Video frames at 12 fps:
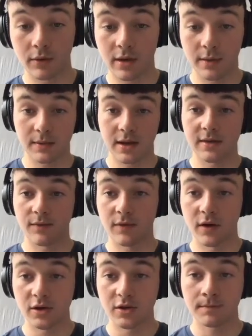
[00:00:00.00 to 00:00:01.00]
the updated
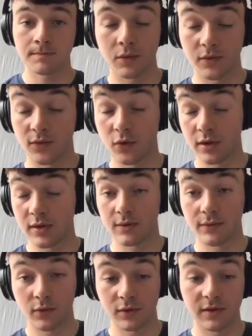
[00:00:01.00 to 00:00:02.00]
version was
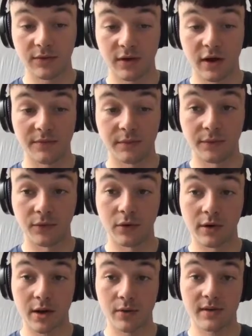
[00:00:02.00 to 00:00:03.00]
45 before,
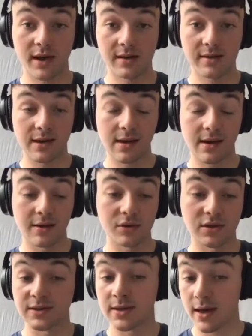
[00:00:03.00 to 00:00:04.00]
and now it's 88,
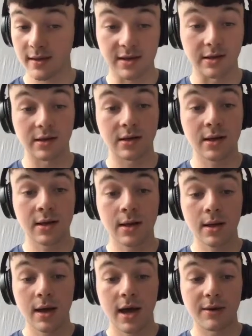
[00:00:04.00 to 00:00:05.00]
which is excellent.
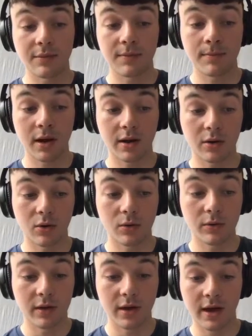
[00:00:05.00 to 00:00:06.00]
And then we plug
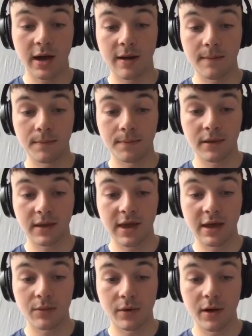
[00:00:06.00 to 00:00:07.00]
all the
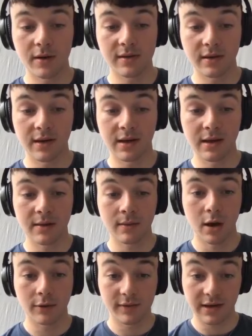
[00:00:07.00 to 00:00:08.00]
keywords in here.
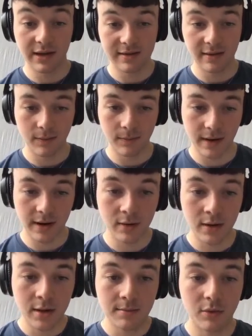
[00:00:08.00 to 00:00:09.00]
I've deleted them now,
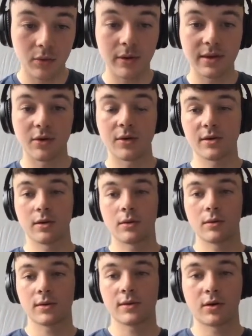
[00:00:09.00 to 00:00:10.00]
but what we do is
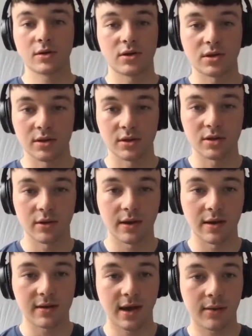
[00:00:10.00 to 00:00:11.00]
so I'll just show
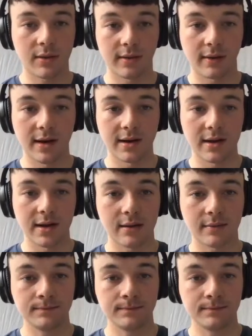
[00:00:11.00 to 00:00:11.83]
the exact thing that I did.